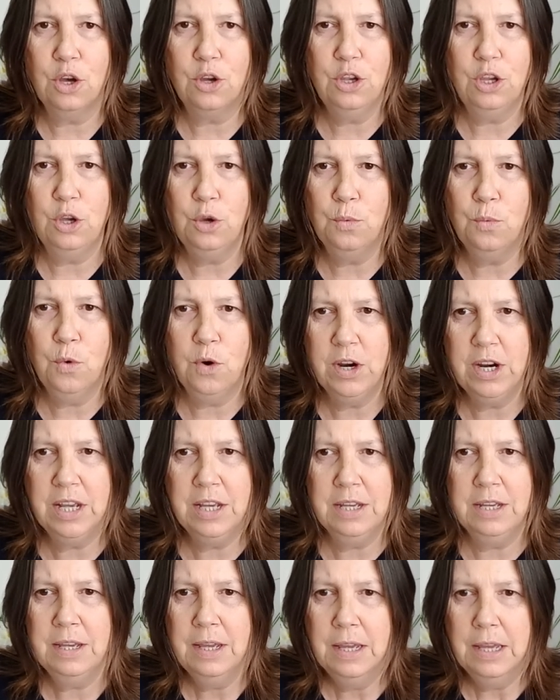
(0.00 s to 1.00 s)
you
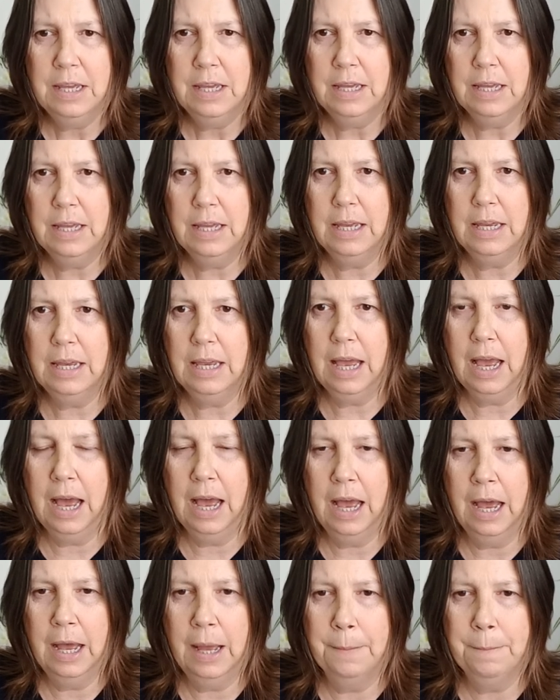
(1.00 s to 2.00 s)
want
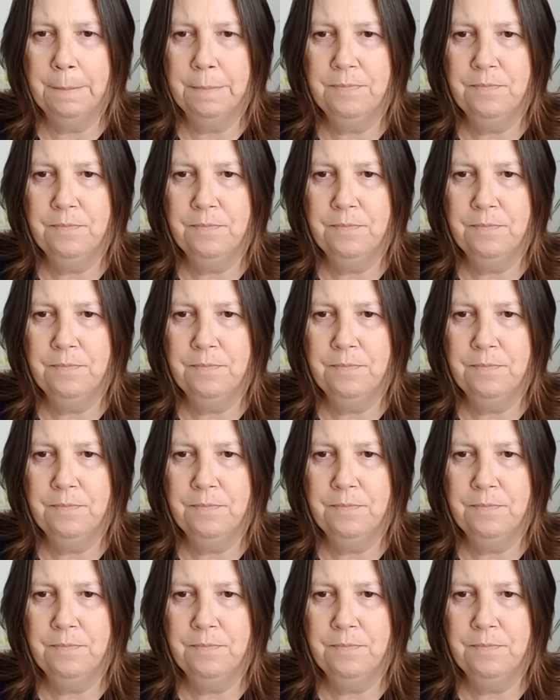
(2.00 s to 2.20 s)
to,